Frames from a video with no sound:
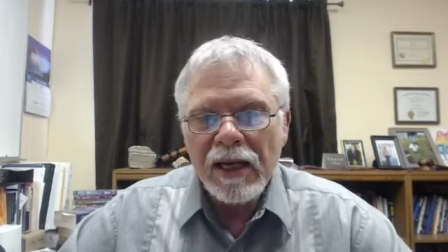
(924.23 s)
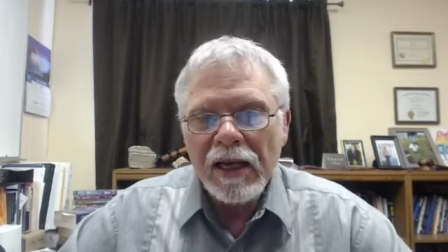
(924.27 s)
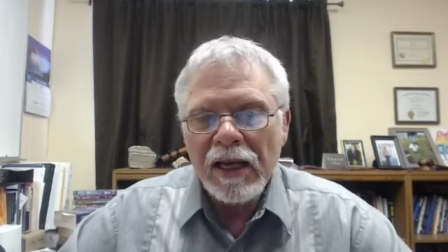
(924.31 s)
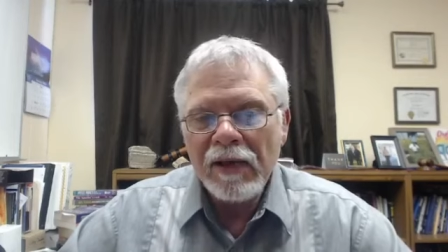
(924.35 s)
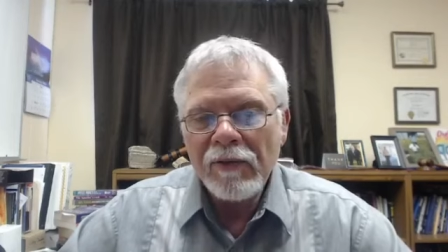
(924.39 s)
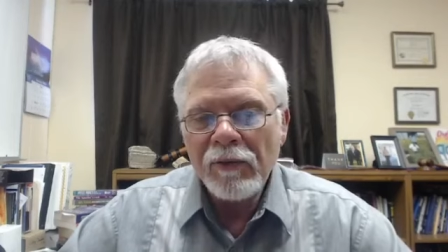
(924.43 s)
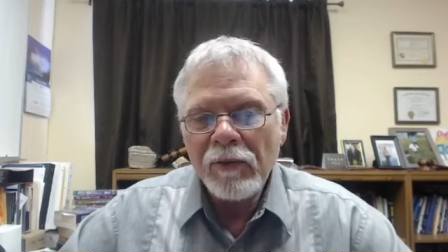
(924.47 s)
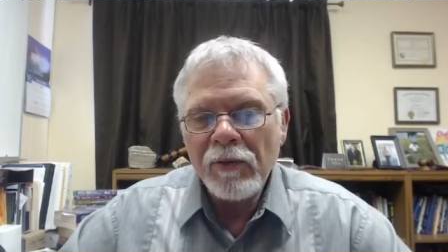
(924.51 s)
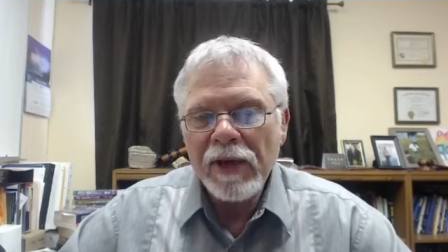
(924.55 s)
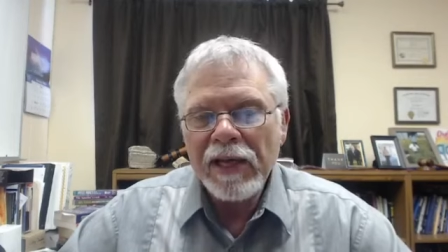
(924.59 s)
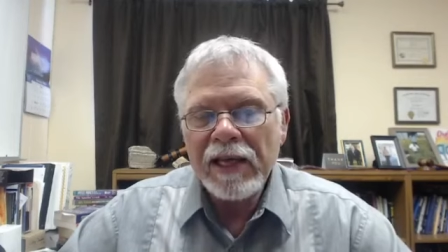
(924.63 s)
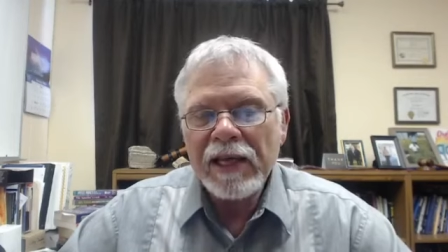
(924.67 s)

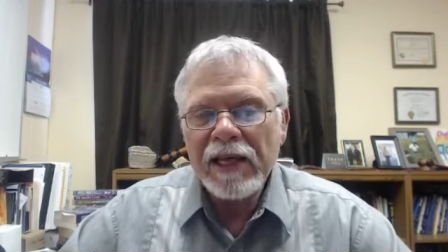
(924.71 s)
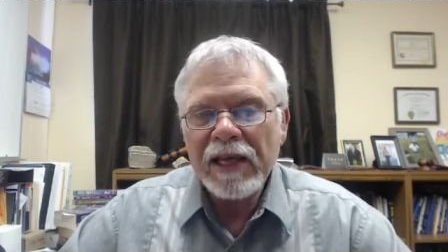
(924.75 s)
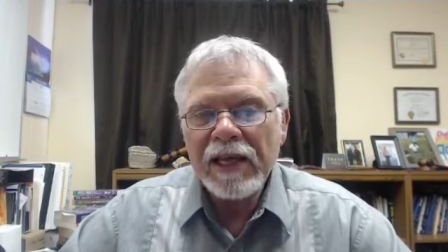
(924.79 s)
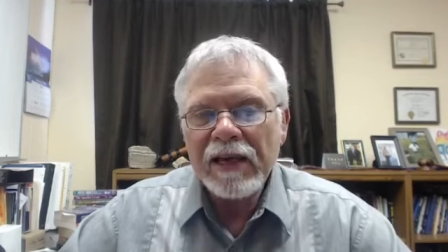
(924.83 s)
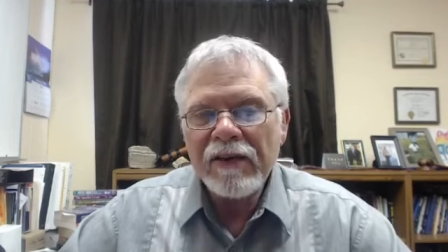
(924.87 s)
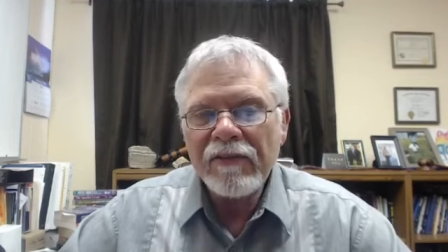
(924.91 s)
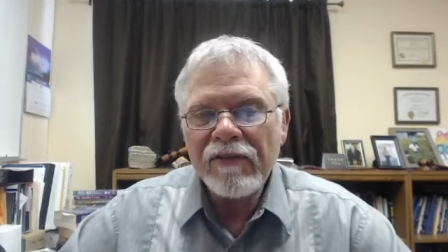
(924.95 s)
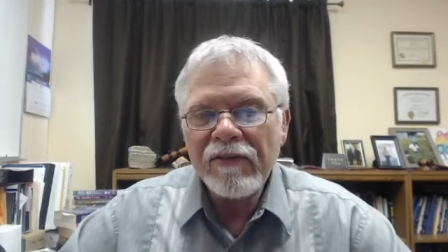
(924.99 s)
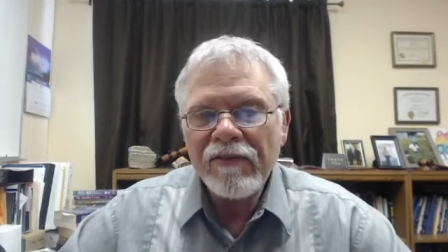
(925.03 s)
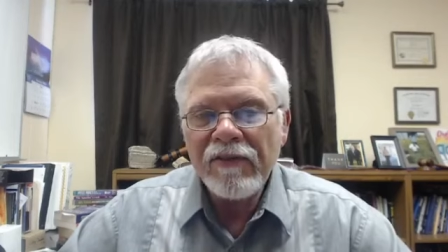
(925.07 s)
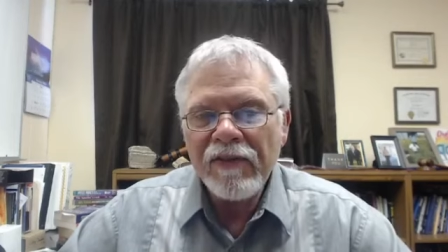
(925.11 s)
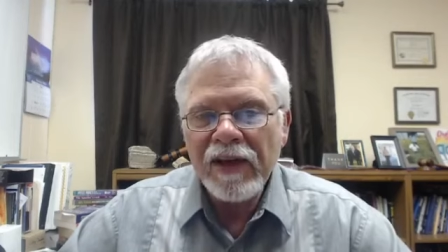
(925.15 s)
If we can
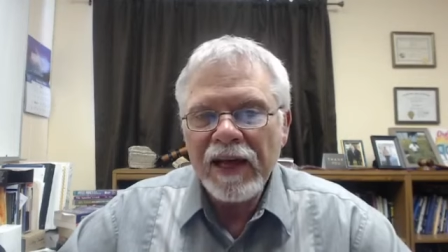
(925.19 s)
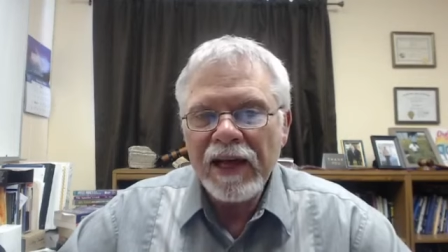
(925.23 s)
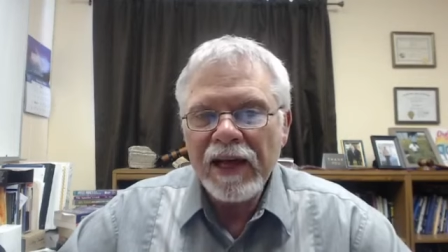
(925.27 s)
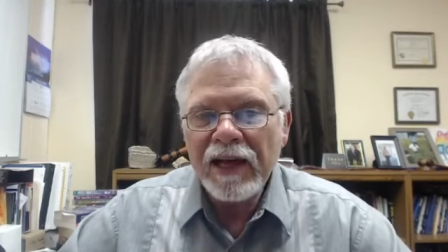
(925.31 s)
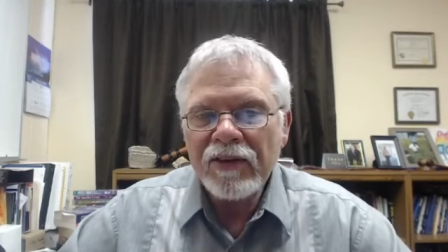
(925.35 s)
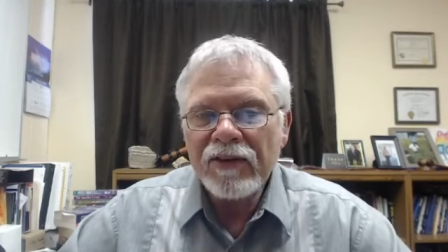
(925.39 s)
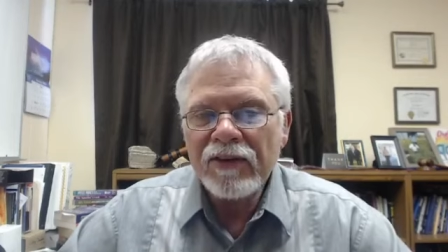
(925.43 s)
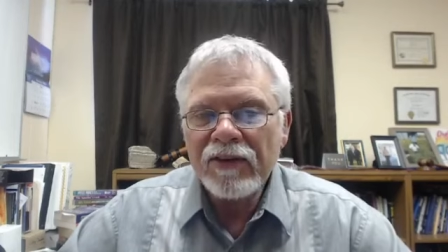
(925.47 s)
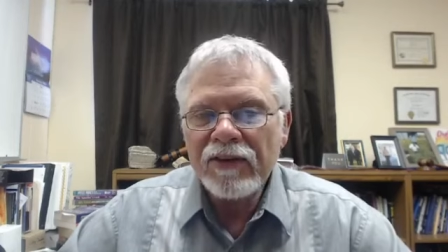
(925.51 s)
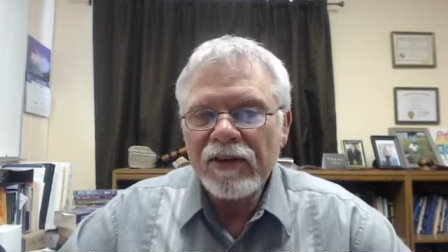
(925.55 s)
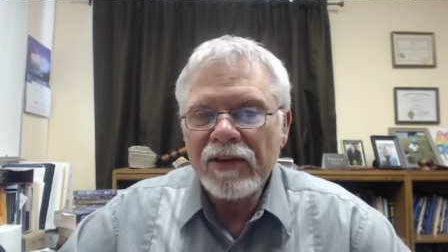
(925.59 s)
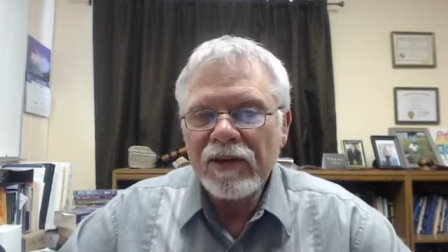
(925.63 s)
get
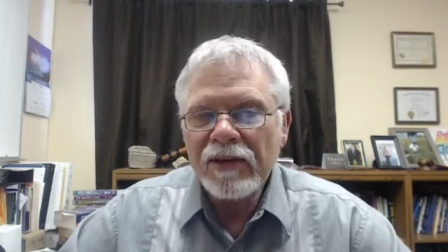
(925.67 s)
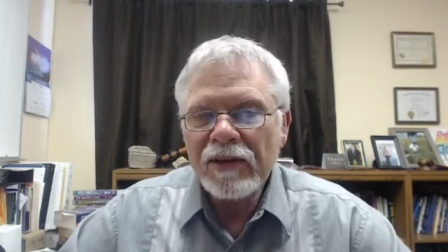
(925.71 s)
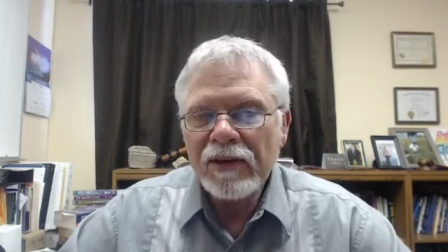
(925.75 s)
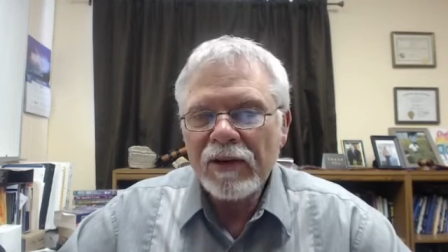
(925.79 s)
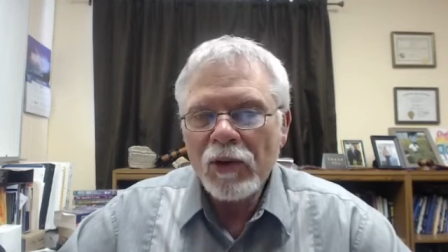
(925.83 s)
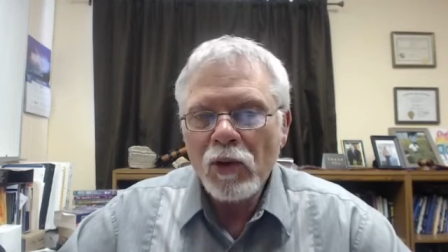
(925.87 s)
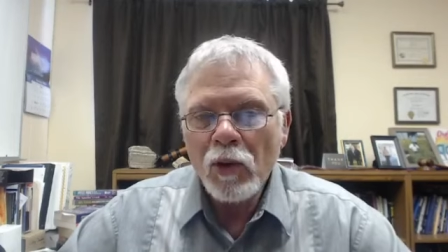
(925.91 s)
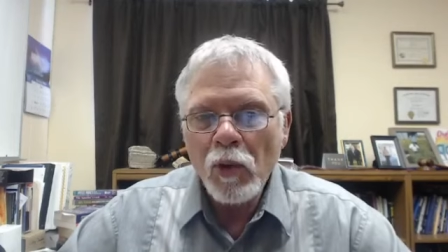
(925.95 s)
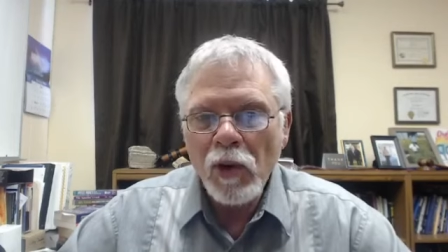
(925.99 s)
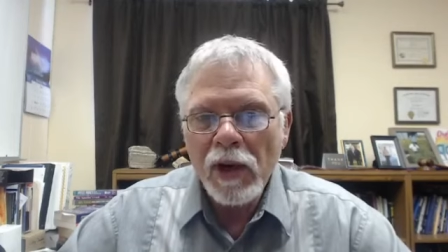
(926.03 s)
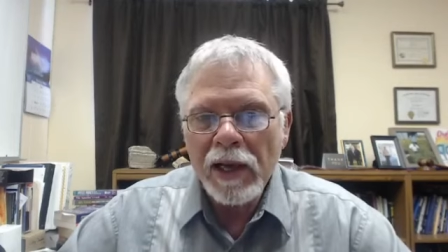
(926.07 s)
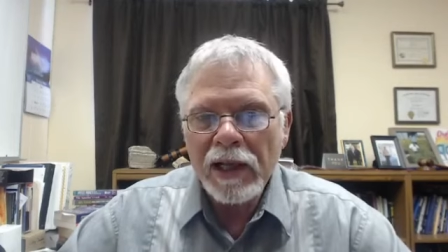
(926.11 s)
fixed
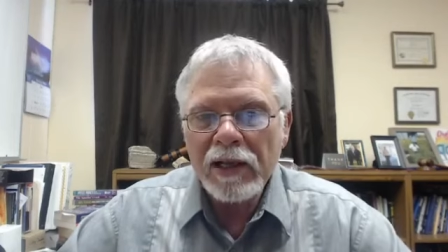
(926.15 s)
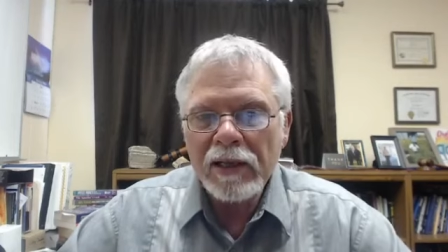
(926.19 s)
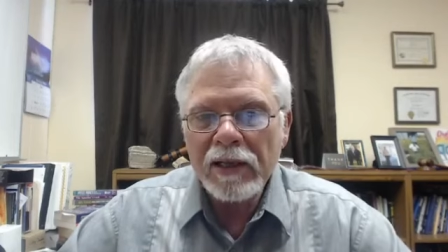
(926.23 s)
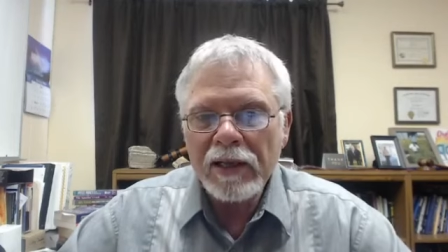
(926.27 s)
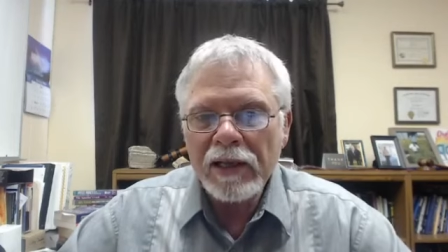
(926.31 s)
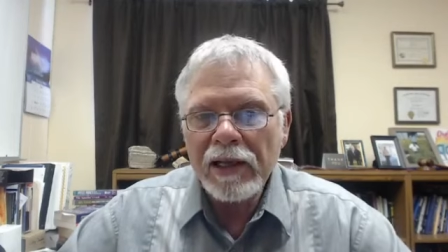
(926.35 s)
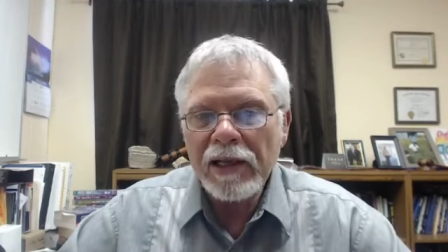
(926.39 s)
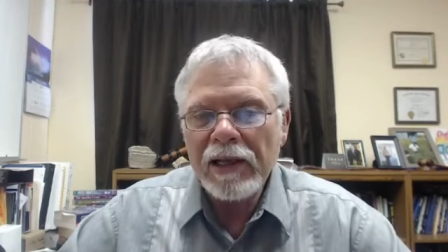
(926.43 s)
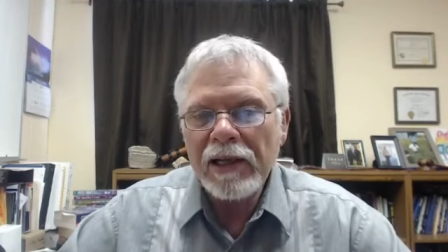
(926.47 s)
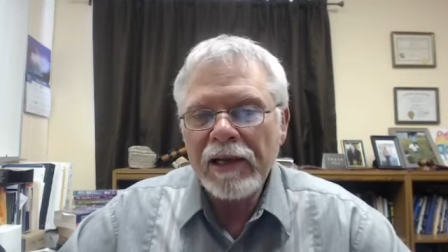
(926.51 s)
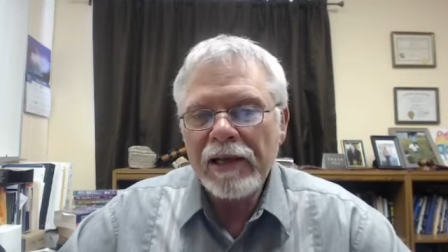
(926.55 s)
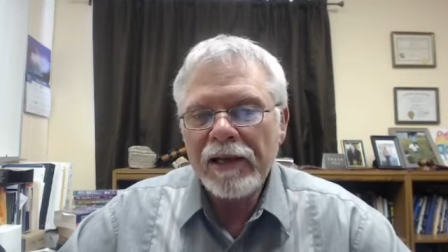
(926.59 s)

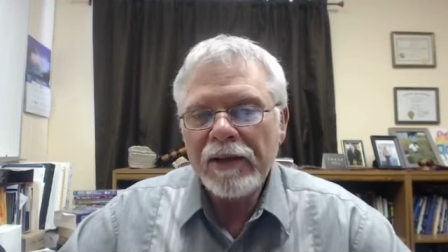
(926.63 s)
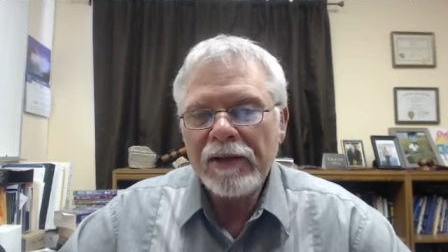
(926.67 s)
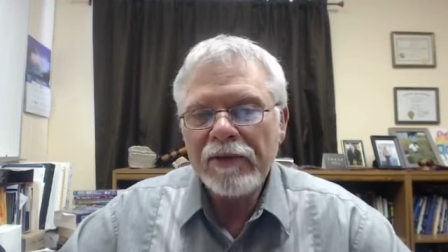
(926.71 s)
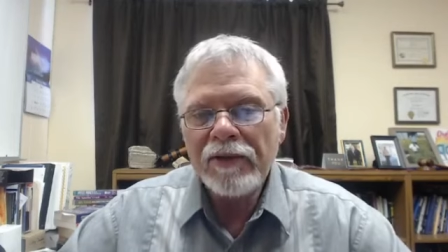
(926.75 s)
quickly,